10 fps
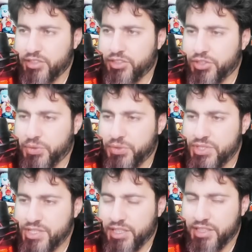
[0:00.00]
go
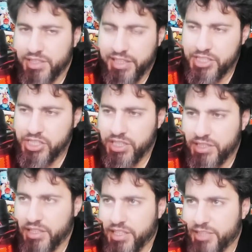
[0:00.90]
straight
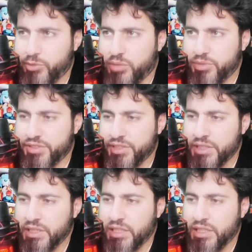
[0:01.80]
Nightshade at that moment.